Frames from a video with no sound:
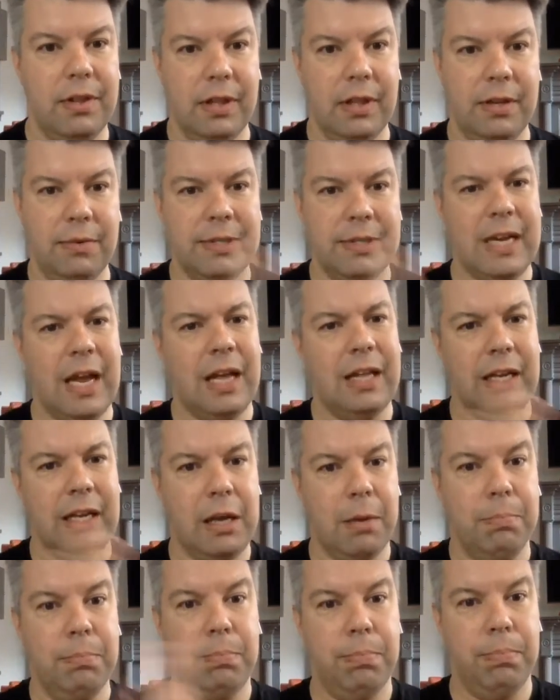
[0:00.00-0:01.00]
There was not like
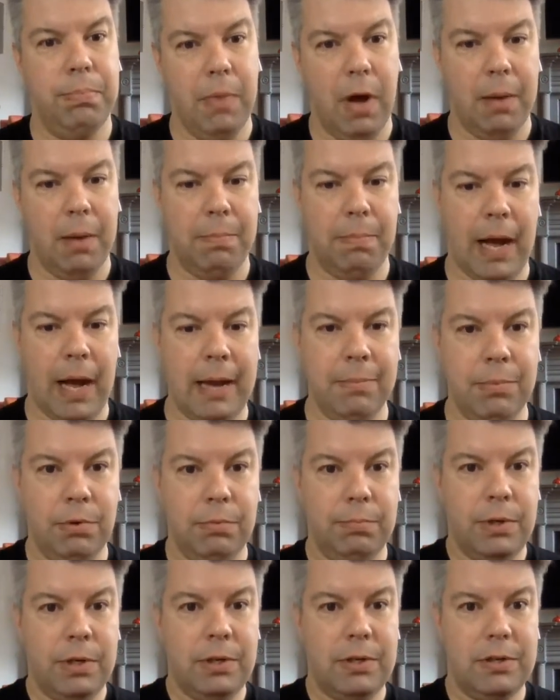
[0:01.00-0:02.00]
a a Bible
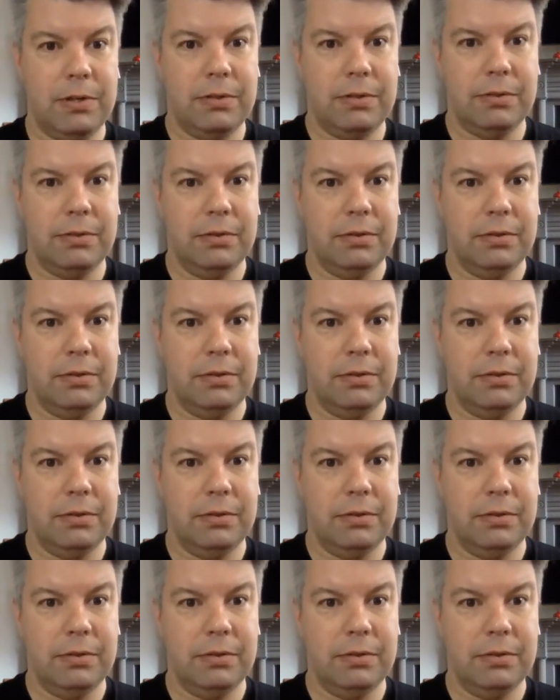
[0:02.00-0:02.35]
book,